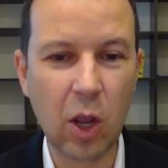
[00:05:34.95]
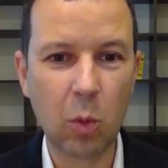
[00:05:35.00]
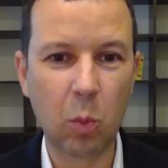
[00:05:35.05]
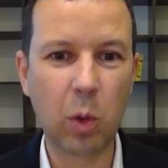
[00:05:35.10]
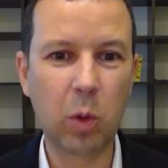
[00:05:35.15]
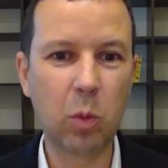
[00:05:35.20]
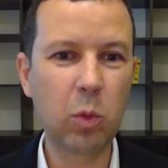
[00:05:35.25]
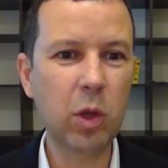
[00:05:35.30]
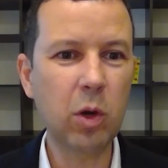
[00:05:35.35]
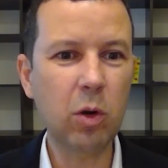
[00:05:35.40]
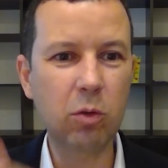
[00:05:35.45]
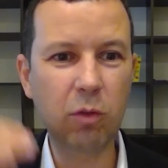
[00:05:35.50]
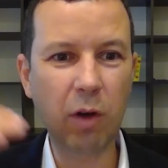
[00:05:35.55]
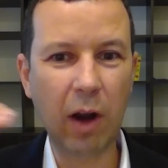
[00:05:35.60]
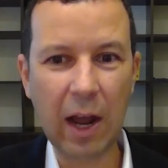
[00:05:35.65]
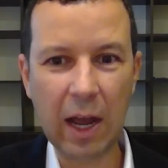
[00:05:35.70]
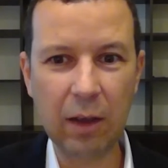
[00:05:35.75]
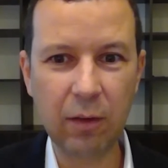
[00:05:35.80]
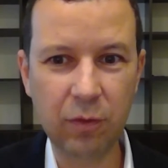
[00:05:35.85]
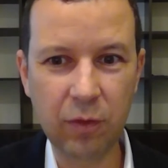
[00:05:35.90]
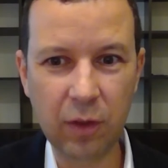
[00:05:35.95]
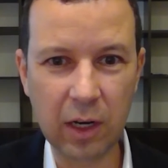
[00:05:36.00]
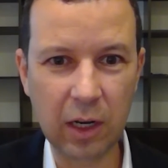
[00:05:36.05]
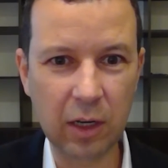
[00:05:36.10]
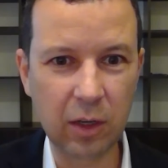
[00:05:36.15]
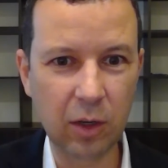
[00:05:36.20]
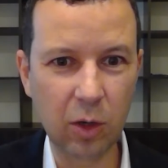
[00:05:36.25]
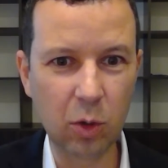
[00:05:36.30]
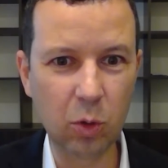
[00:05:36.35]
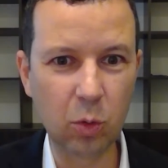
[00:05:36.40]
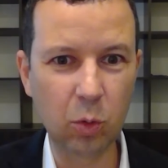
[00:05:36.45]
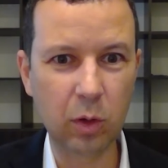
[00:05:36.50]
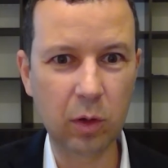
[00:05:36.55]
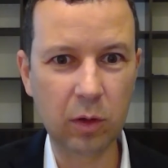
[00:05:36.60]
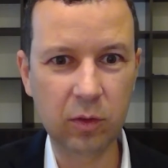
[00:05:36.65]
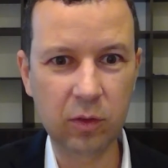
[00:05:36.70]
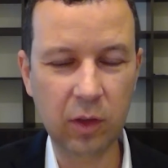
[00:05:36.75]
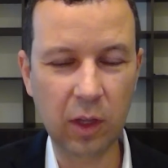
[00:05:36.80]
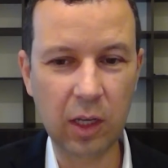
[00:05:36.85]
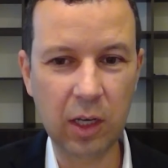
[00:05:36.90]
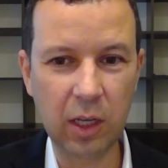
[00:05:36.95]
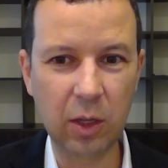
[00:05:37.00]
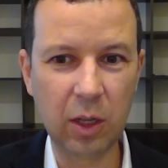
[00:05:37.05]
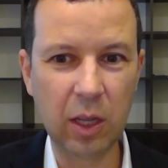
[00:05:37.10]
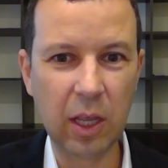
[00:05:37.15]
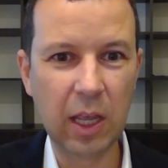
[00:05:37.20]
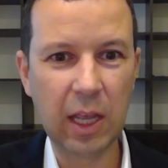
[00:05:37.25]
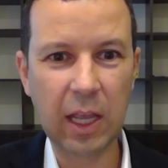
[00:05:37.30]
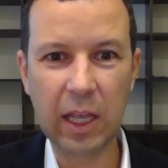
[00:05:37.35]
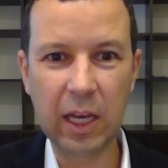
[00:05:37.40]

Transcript: when we arrive in a new city,